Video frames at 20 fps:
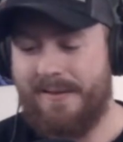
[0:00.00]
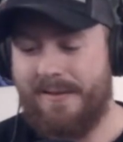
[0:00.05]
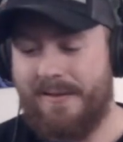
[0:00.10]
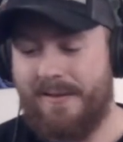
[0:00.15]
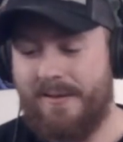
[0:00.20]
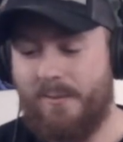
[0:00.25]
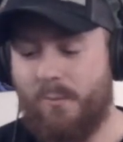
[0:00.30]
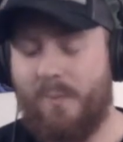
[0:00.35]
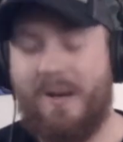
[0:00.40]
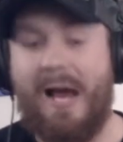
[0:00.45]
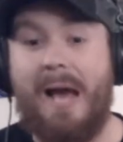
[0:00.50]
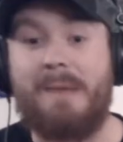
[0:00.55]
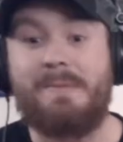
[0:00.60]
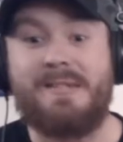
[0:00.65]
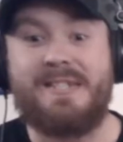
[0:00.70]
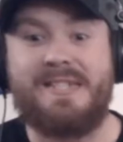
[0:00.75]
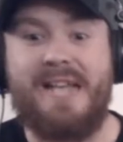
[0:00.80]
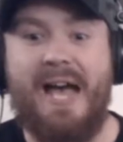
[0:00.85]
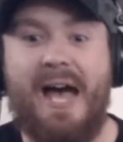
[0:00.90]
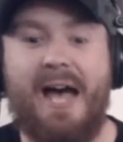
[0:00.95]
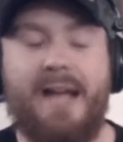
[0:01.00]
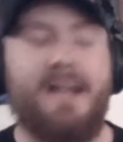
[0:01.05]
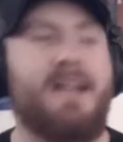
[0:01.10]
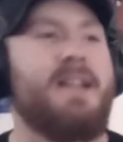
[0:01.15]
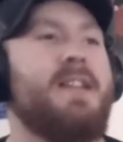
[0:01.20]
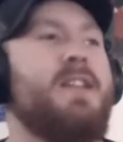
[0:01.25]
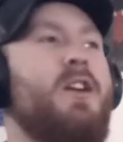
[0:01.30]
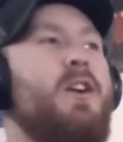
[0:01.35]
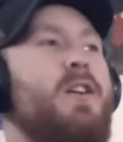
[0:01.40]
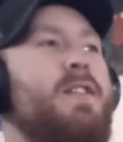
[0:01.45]
When I'm sad.
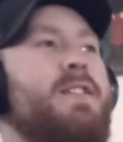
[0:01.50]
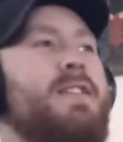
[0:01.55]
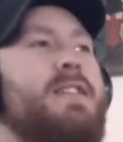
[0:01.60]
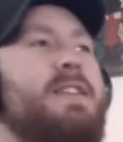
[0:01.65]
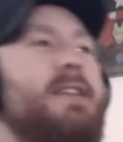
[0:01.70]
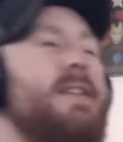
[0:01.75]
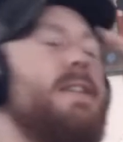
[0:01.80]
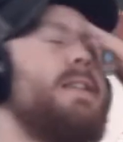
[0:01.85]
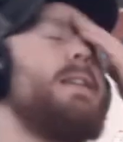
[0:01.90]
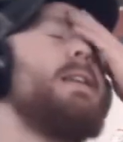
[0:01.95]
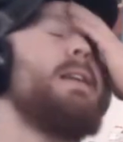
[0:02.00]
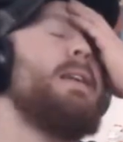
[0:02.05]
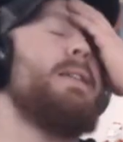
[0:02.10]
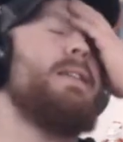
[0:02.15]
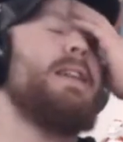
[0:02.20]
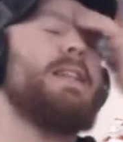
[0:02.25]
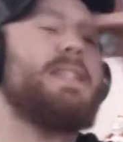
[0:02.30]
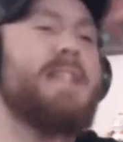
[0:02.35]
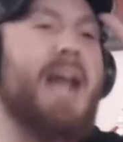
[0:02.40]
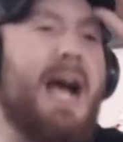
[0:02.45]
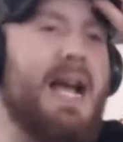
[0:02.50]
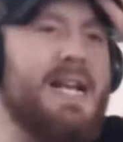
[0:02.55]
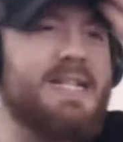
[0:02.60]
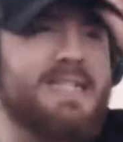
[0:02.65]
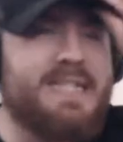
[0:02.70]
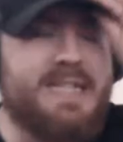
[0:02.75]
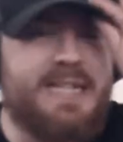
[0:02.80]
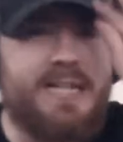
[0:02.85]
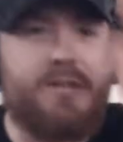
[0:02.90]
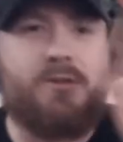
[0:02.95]
This guy
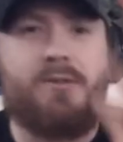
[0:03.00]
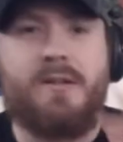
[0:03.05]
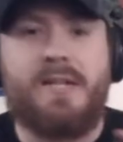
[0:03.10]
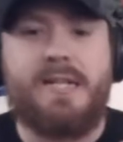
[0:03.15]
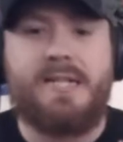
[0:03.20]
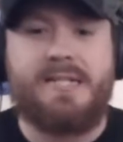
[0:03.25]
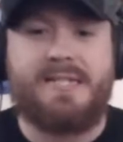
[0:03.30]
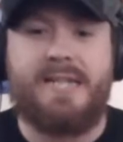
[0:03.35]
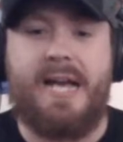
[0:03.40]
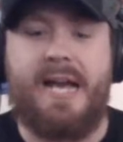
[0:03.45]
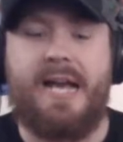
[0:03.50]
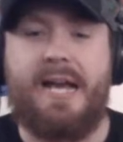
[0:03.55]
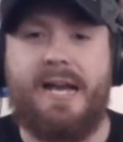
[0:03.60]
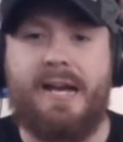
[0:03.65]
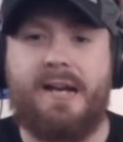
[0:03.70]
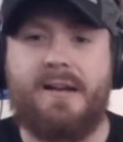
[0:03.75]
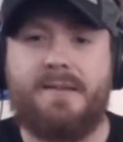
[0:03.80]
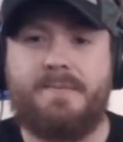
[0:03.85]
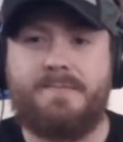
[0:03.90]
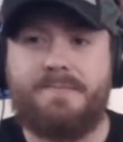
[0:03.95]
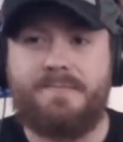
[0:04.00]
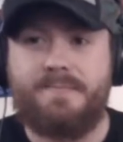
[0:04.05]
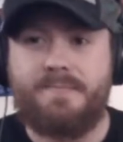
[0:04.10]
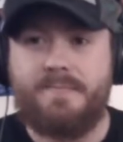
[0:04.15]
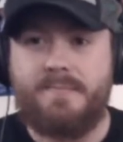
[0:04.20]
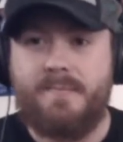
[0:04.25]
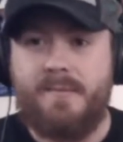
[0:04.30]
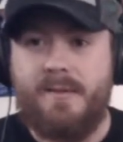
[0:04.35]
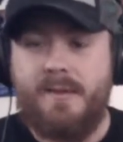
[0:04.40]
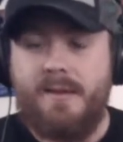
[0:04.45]
is literally saying,
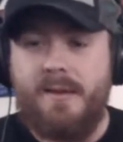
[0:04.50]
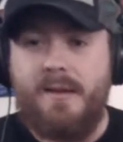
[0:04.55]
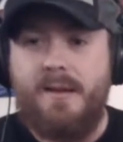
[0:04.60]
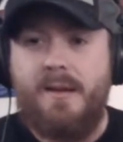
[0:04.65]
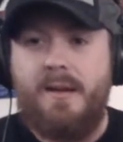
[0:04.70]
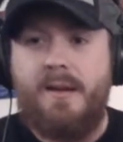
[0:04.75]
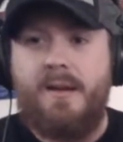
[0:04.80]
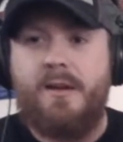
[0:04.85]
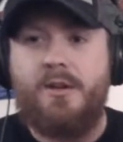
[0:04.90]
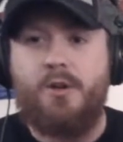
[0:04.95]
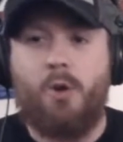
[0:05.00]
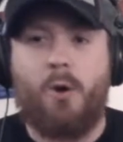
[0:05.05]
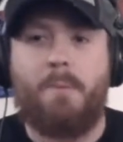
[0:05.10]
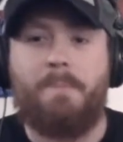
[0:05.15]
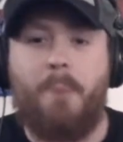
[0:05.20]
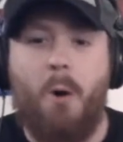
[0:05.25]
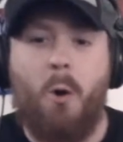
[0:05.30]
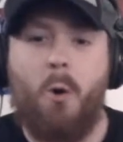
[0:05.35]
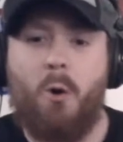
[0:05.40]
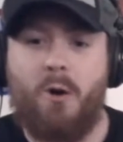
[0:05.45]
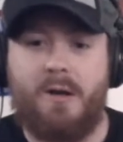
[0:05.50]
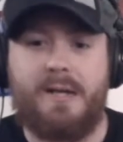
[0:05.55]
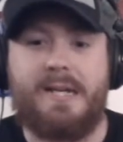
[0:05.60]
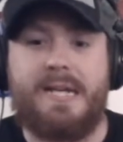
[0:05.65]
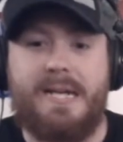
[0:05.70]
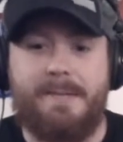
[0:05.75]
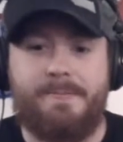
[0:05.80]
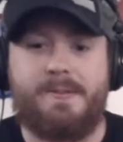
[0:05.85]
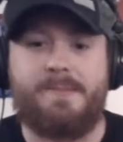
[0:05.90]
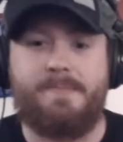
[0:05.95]
your porn
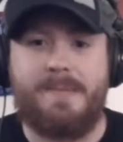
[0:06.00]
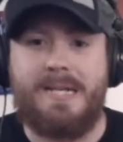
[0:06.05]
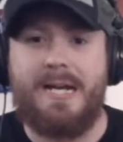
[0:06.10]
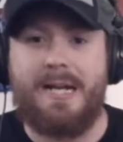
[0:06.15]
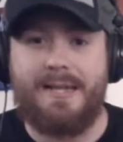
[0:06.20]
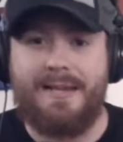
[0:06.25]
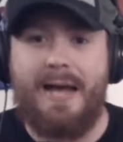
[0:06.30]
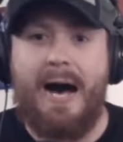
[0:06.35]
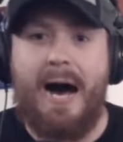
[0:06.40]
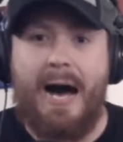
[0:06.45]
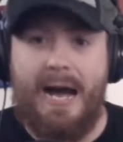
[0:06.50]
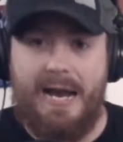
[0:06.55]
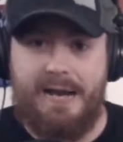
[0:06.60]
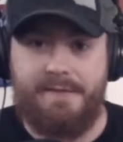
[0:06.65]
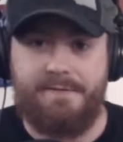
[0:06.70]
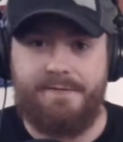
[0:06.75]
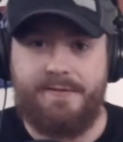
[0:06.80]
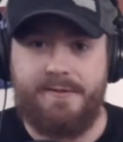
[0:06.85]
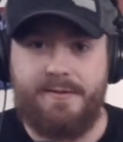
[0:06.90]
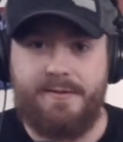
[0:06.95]
keeps me alive.